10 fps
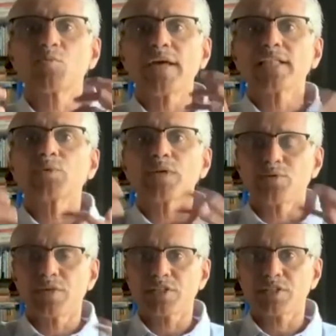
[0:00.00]
value at
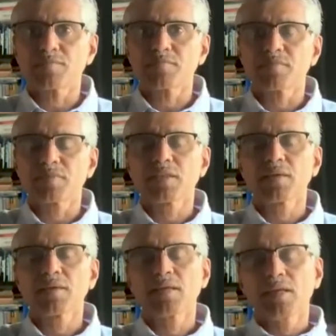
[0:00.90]
risk.
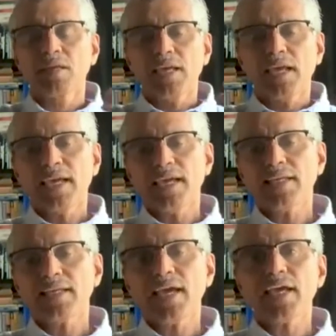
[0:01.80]

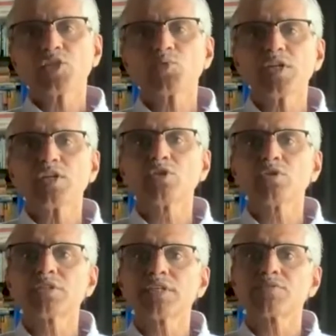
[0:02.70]
And as we
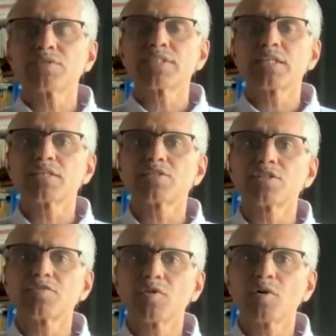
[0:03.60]
looked at
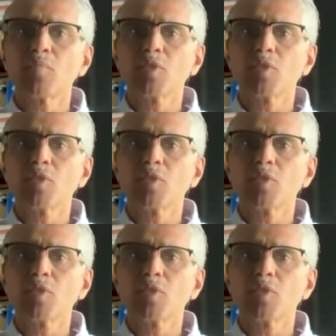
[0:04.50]
resiliency from